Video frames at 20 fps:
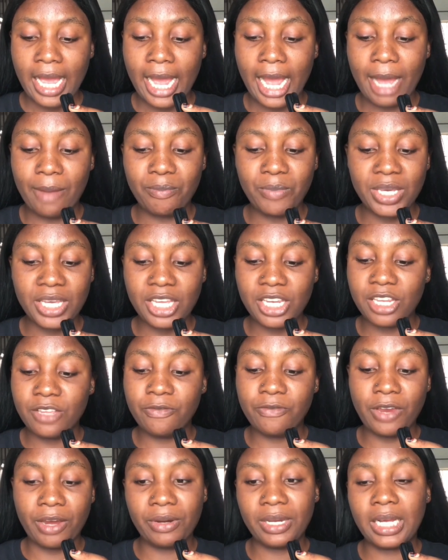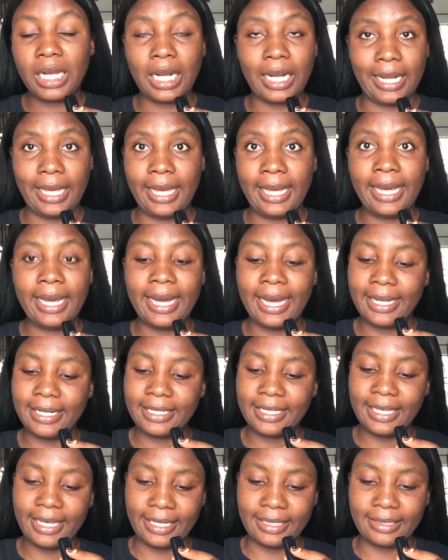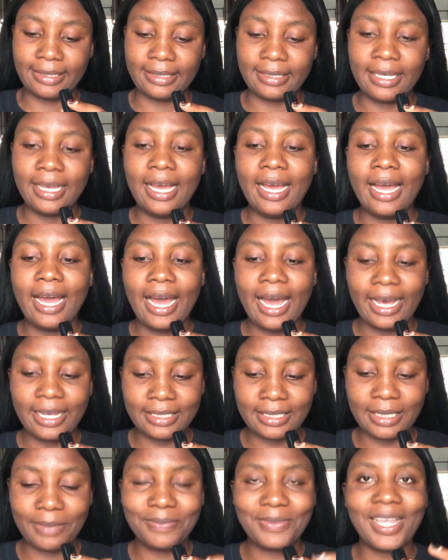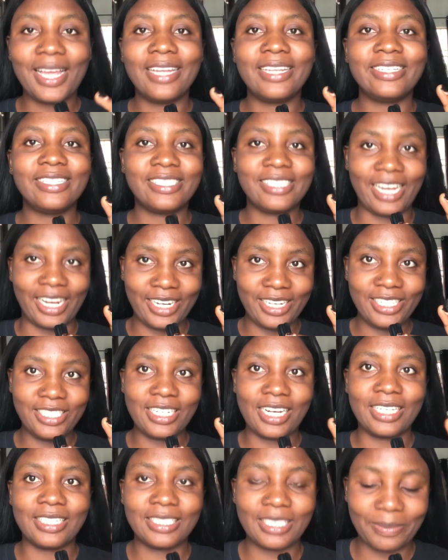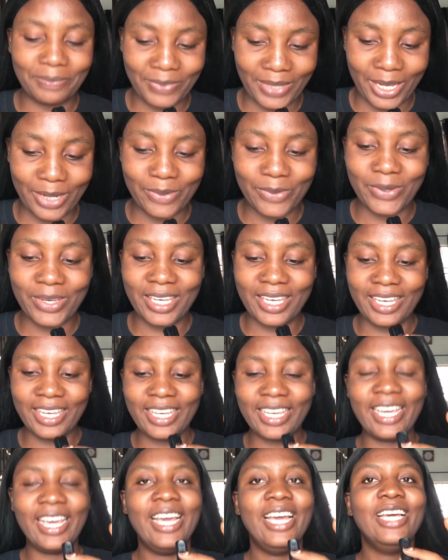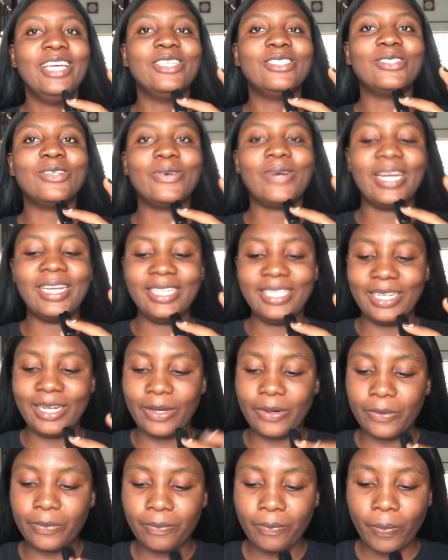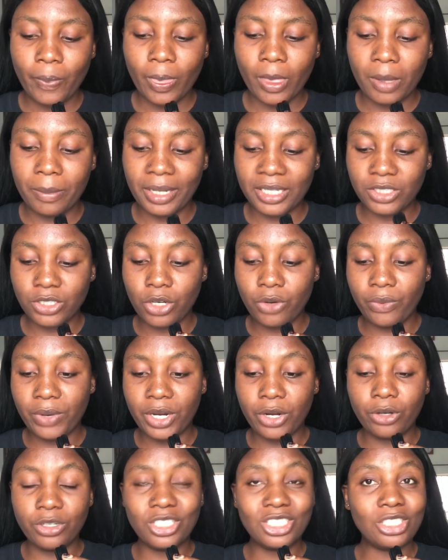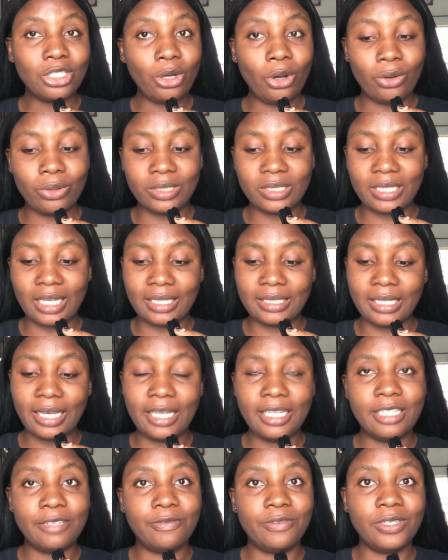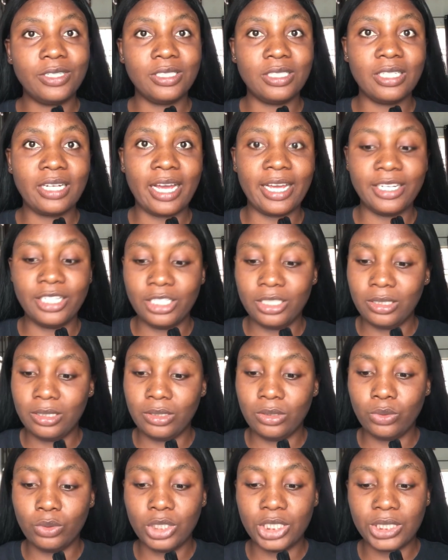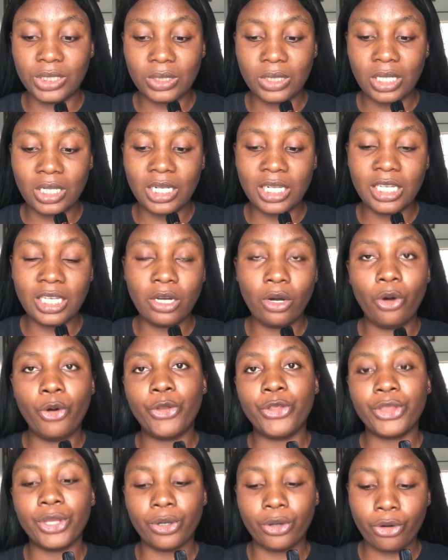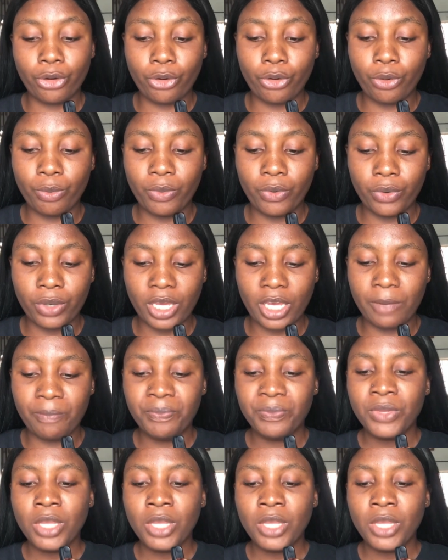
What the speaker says: I'm making it very clear. And yes, accepted, challenge accepted, okay? So right now, my screen record is all started. The first thing I need to do is to click on the Chrome, okay?